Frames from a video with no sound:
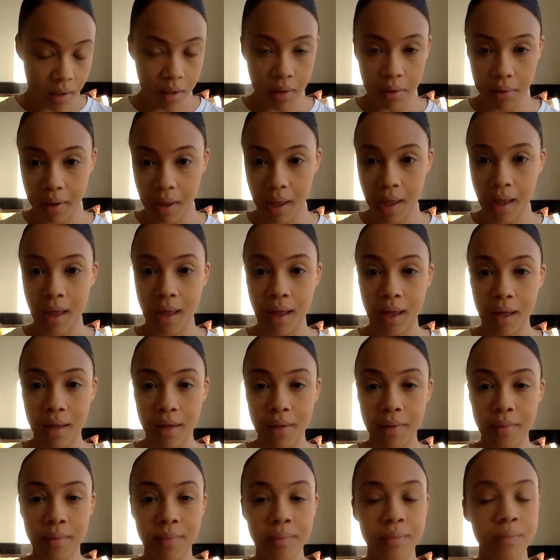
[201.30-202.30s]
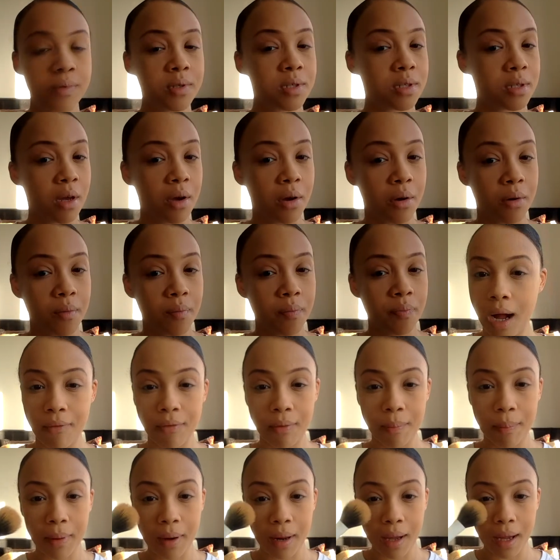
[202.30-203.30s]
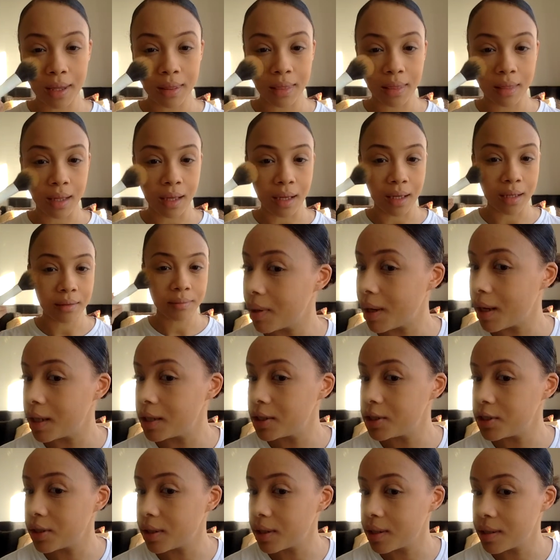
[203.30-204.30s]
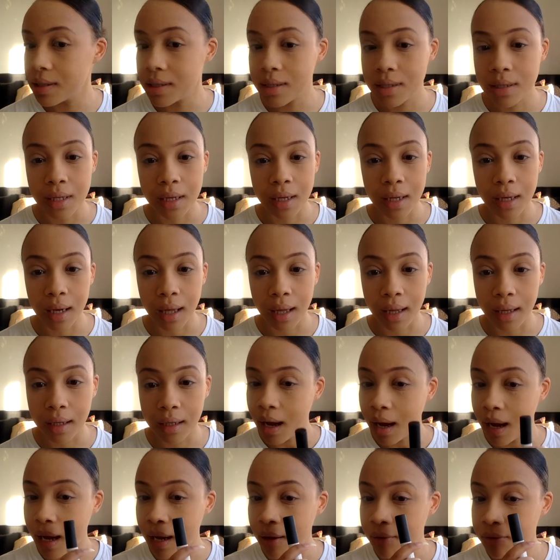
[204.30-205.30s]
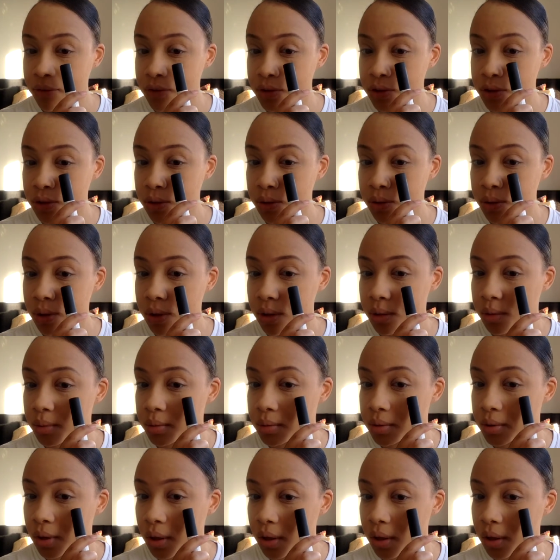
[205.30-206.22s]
Okay, so I've applied that, but as you can see, like, I have two little